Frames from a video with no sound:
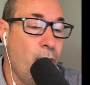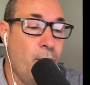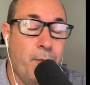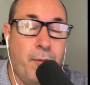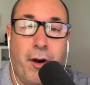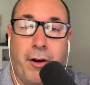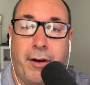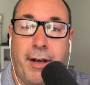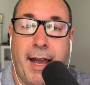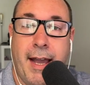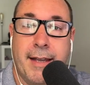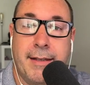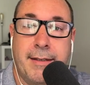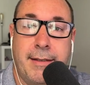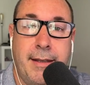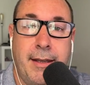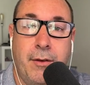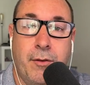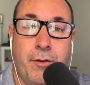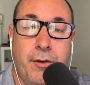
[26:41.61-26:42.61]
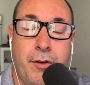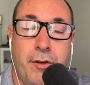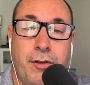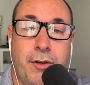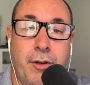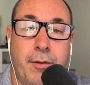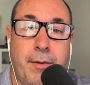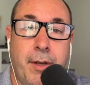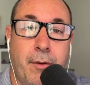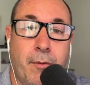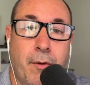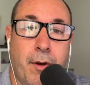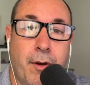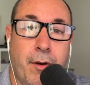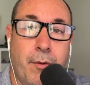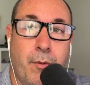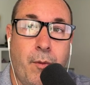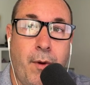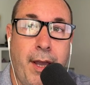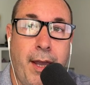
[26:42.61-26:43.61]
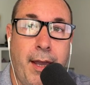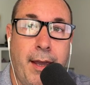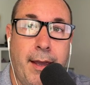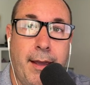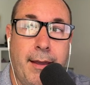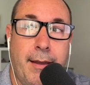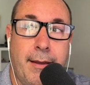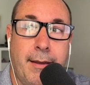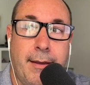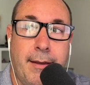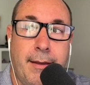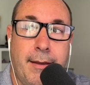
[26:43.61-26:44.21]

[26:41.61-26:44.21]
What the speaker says: or podcasting or YouTubing world where,